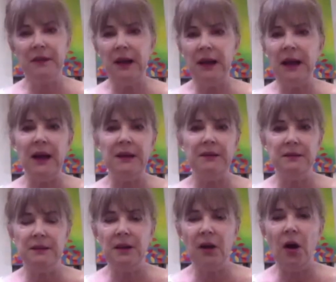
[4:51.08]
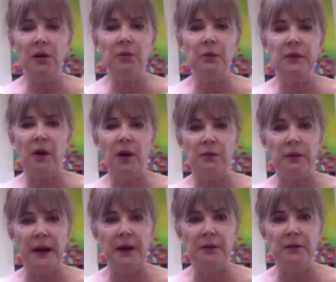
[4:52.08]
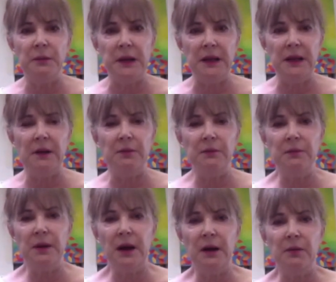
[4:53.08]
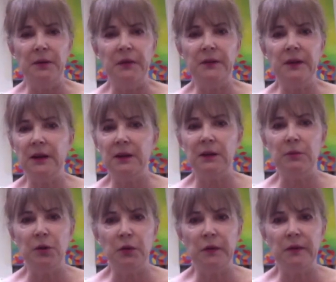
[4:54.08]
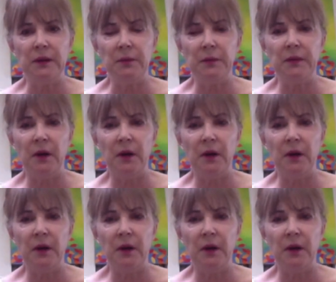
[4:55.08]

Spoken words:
had art was all around me, and I was taken to museums